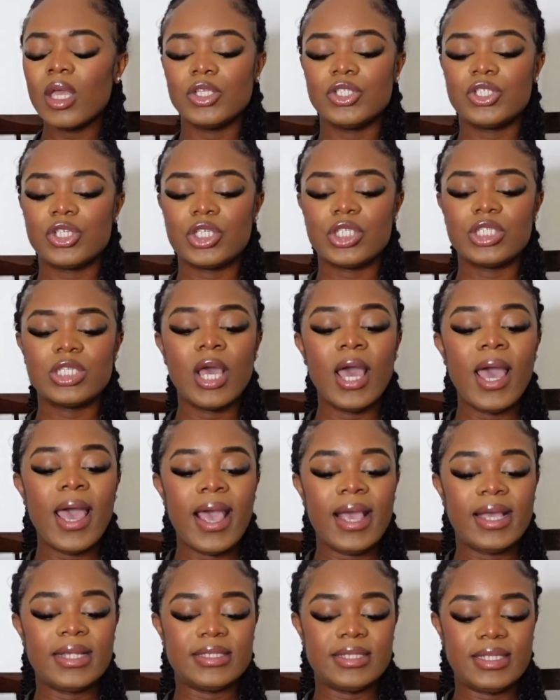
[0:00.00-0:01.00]
just
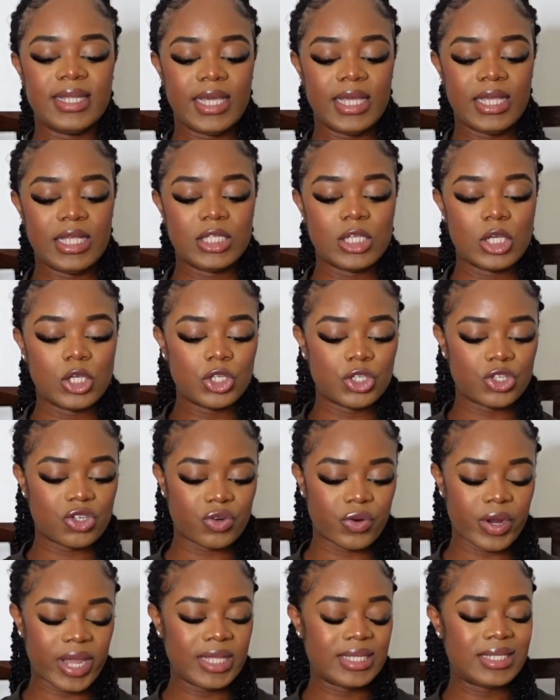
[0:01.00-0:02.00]
these
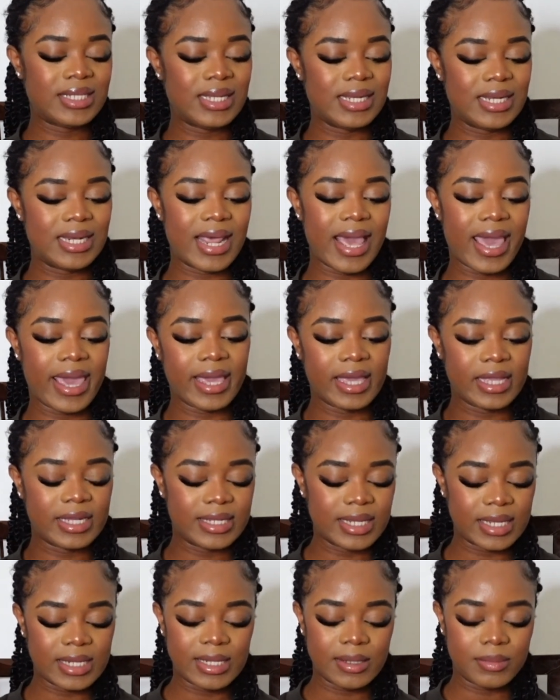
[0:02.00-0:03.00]
straight leg
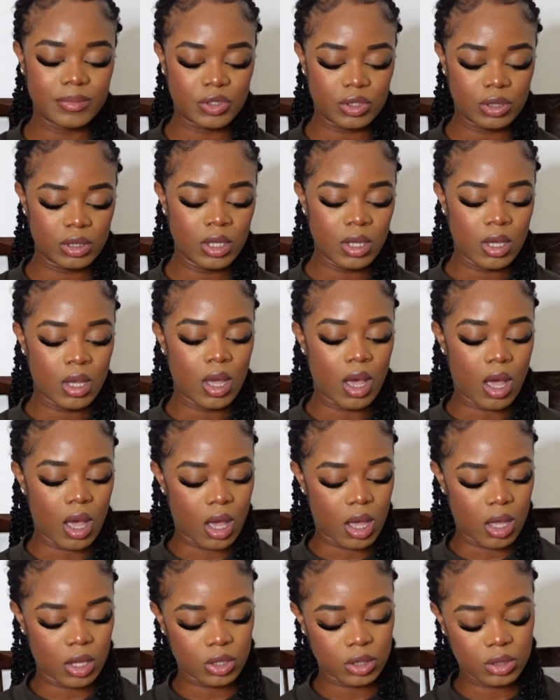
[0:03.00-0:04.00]
denim
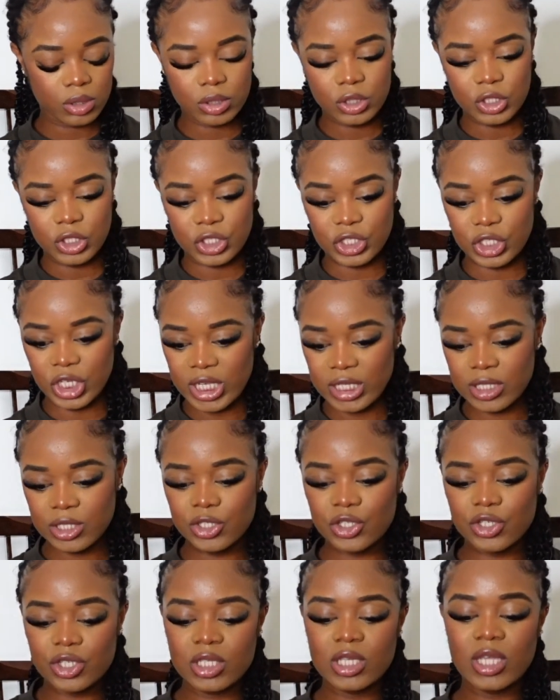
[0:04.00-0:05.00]
uh, jeans
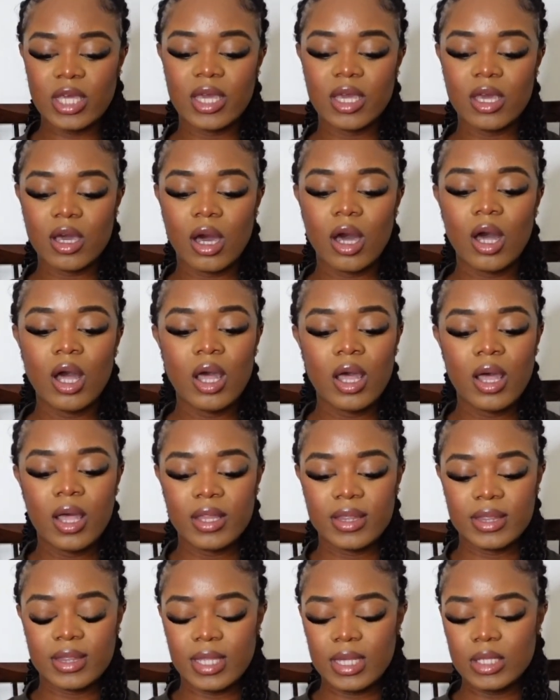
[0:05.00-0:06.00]
just here
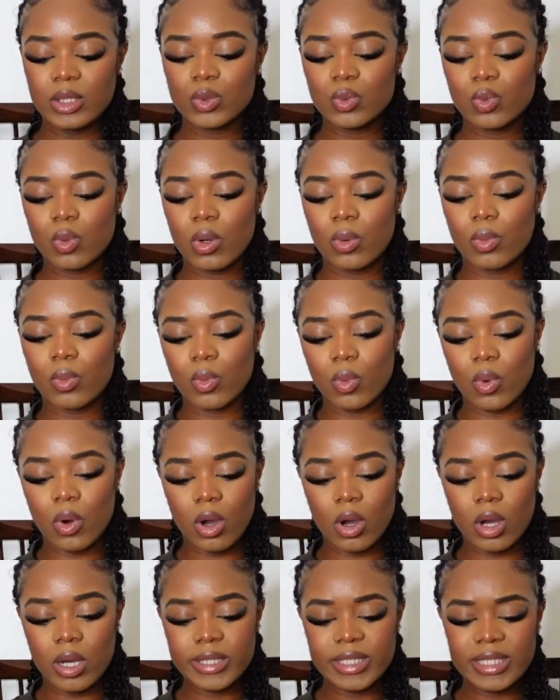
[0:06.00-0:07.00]
this one
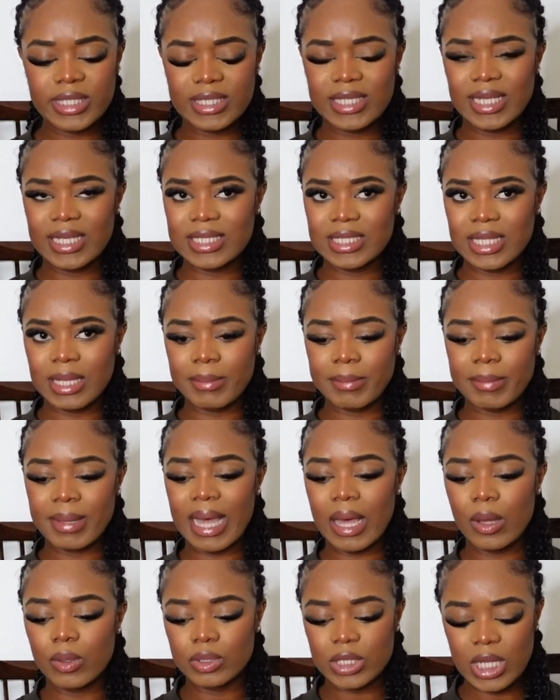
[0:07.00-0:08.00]
was 16
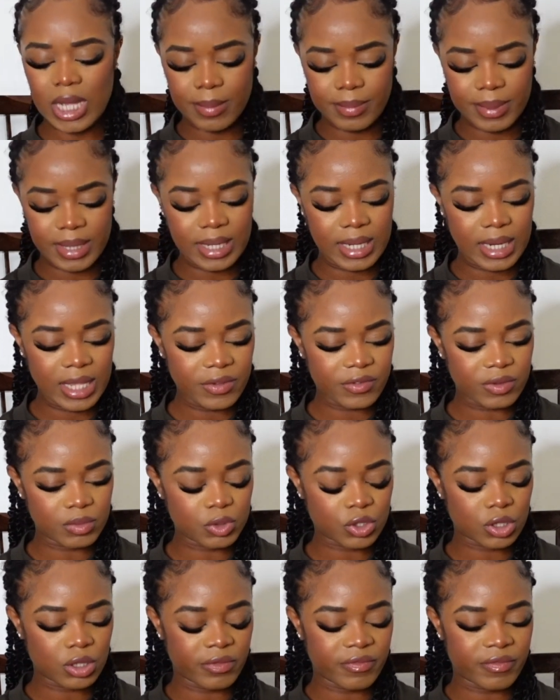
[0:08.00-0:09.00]
pounds i believe i'm
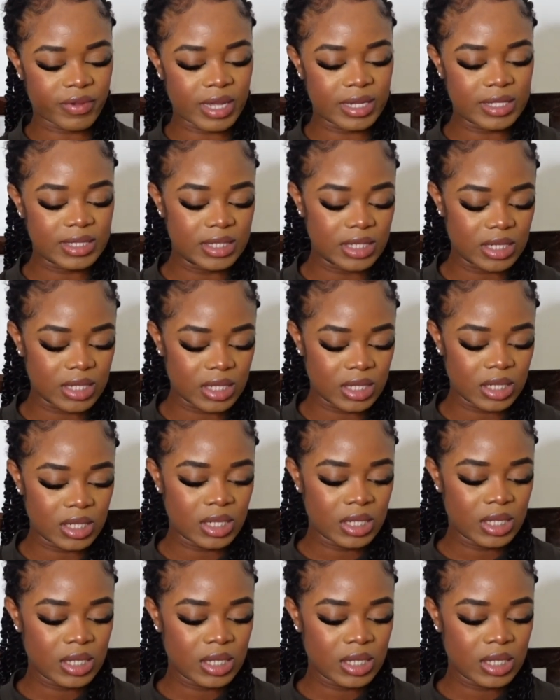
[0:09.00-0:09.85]
trying to find the